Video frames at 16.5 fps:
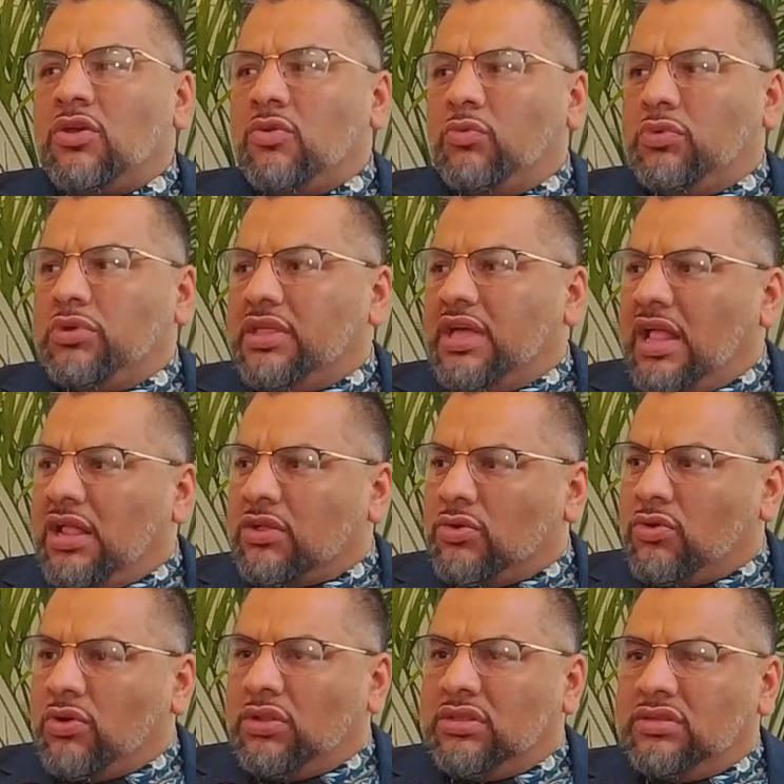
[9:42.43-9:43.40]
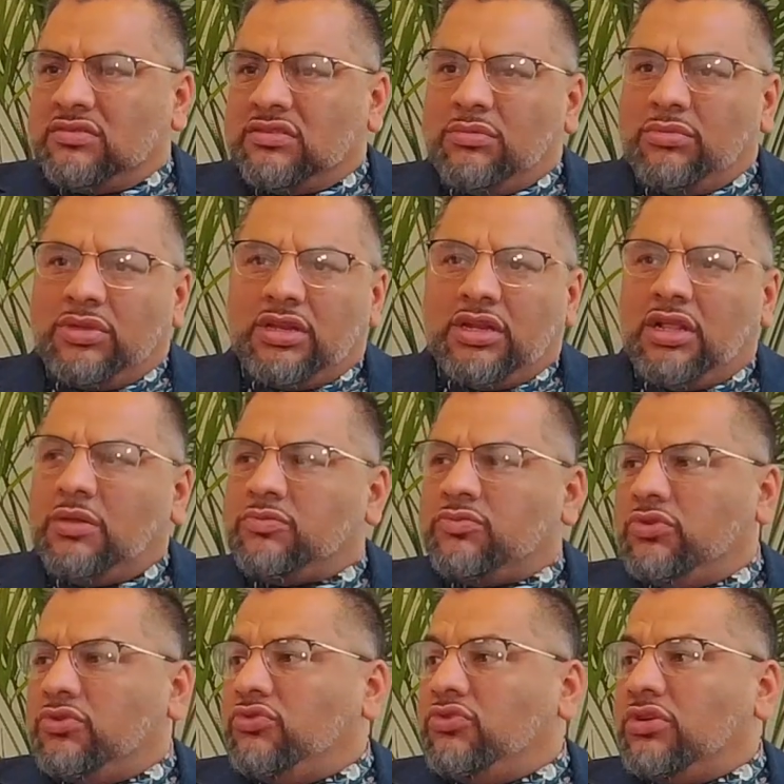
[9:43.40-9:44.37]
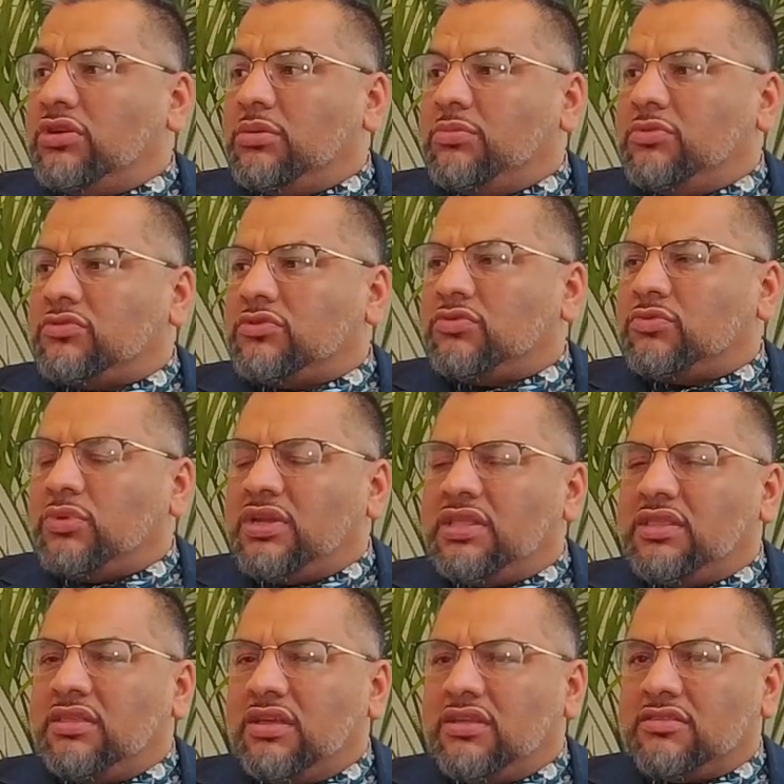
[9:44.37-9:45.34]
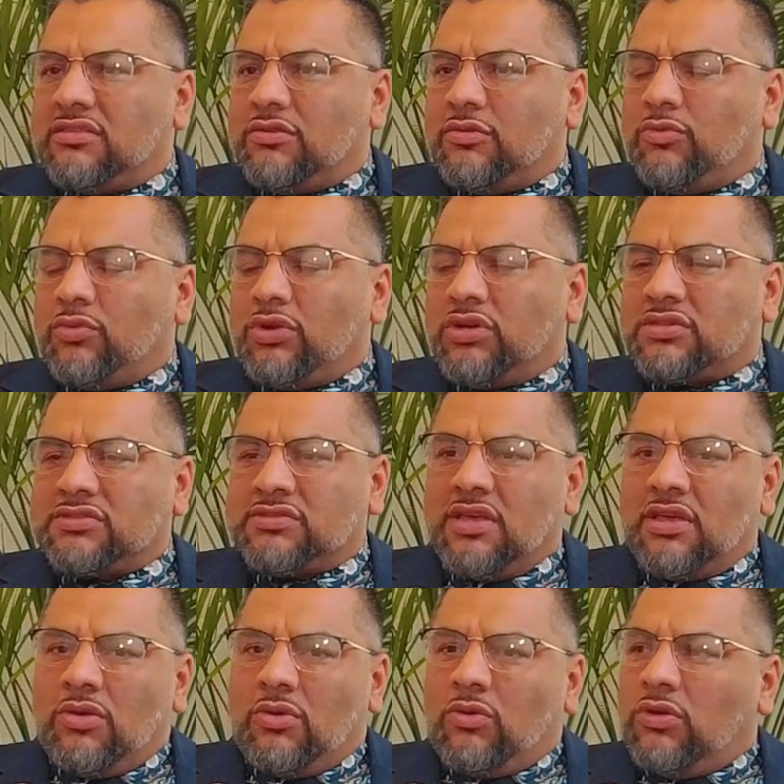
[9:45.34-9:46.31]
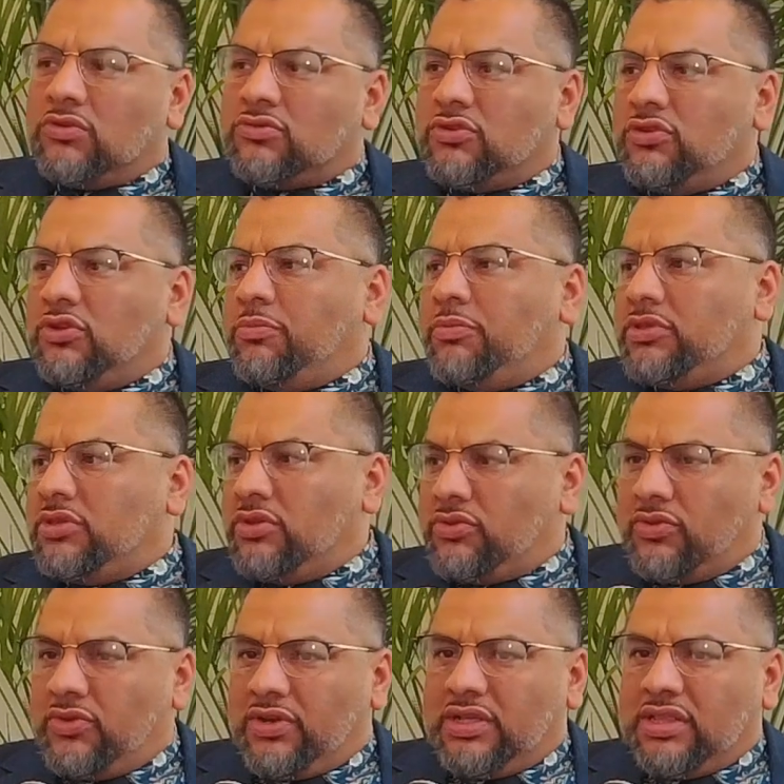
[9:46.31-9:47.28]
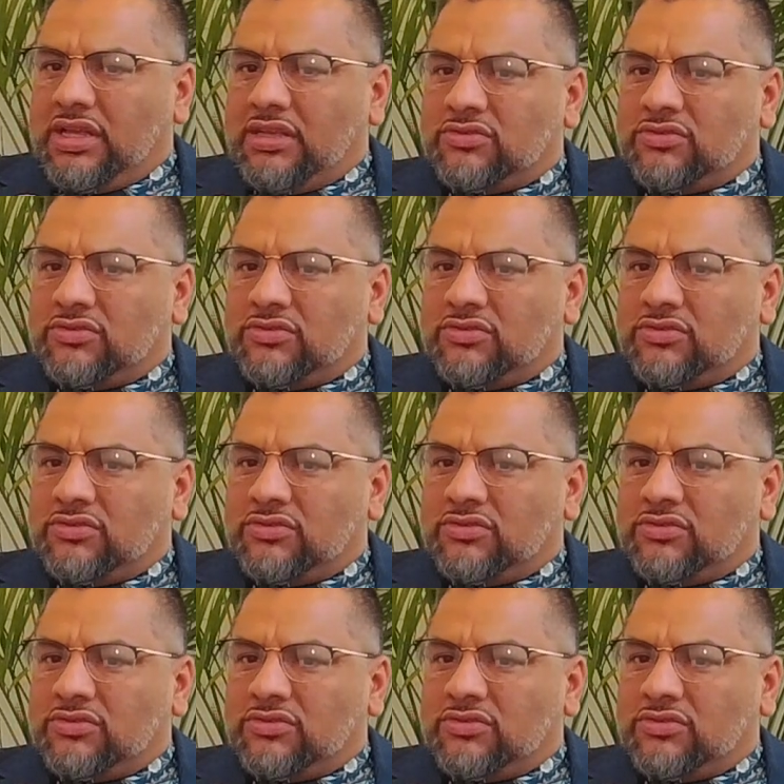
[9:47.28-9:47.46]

with alcoholism and it helps with drug abuse, because what it does is it works also in your pituitary gland.